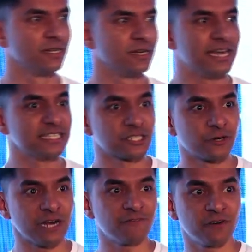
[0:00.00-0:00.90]
It is
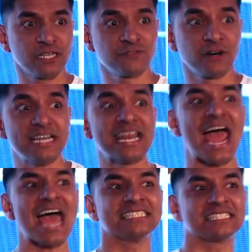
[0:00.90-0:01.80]
great for us for
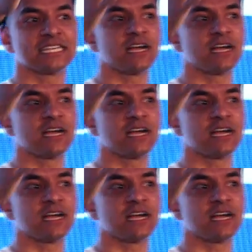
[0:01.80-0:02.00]
enhancing our